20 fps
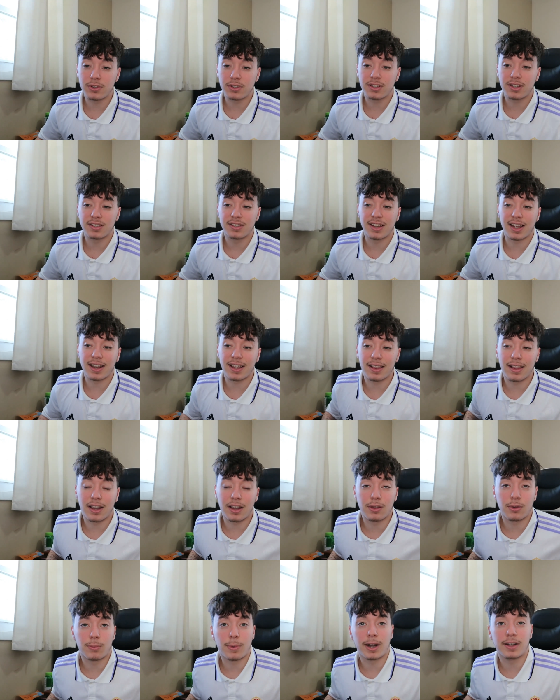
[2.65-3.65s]
It's the second
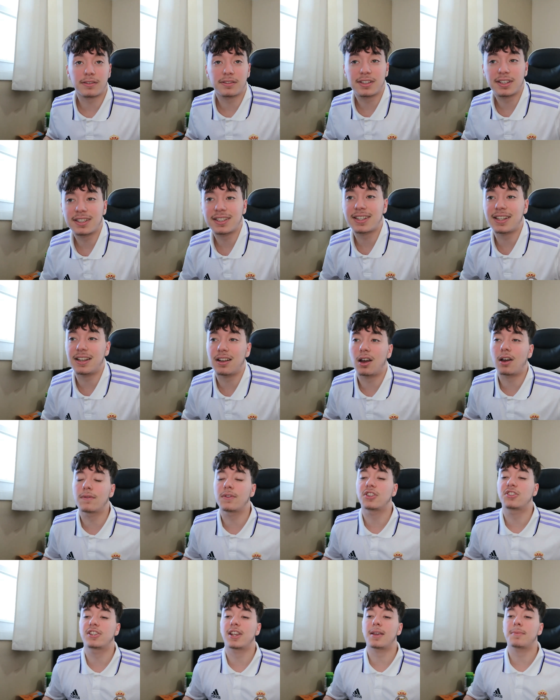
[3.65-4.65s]
leg of the round of 16
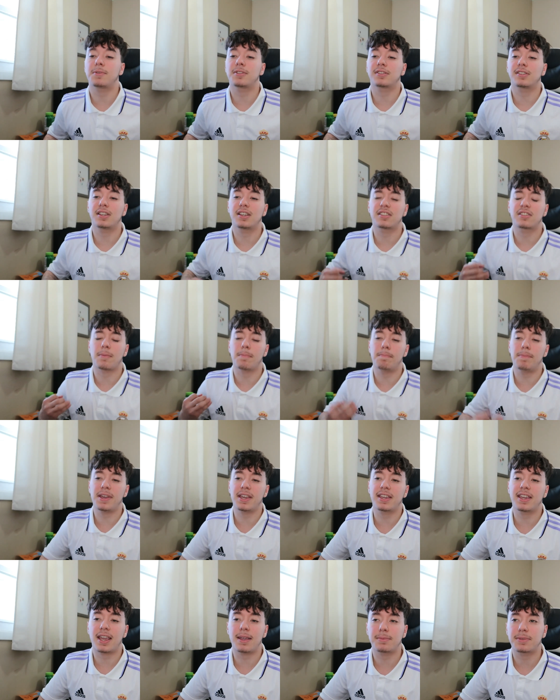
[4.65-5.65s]
of the Champions League. It's a
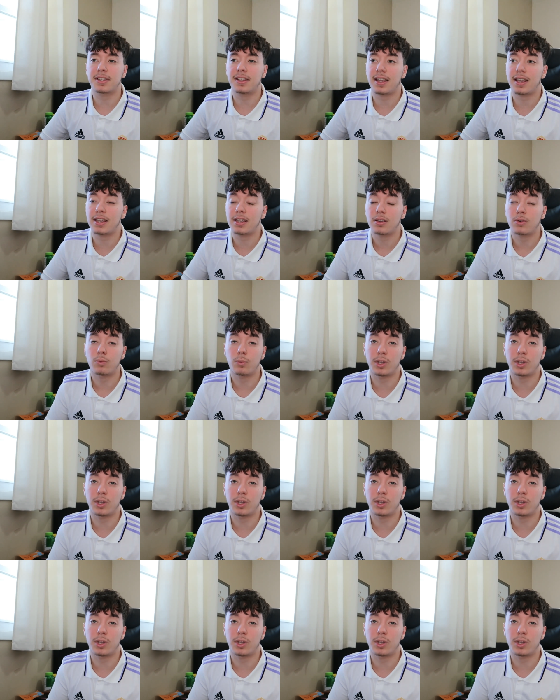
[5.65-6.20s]
big game today.